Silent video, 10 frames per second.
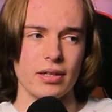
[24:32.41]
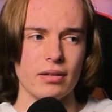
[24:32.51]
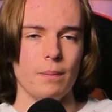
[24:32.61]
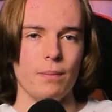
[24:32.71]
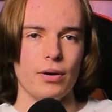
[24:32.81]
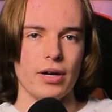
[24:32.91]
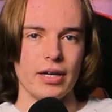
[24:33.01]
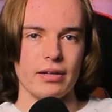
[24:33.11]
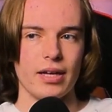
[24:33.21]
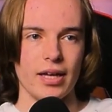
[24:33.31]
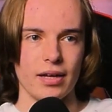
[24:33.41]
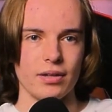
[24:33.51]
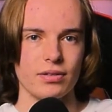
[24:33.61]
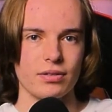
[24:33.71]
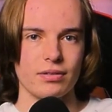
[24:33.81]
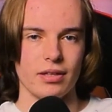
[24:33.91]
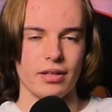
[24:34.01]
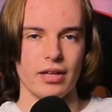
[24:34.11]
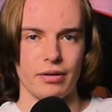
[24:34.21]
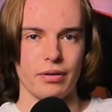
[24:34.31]
that my house and
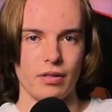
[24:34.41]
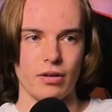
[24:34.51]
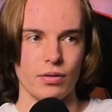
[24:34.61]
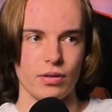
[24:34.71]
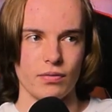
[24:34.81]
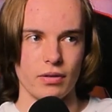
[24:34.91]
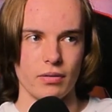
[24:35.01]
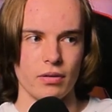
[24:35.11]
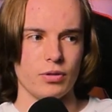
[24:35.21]
the area that I live in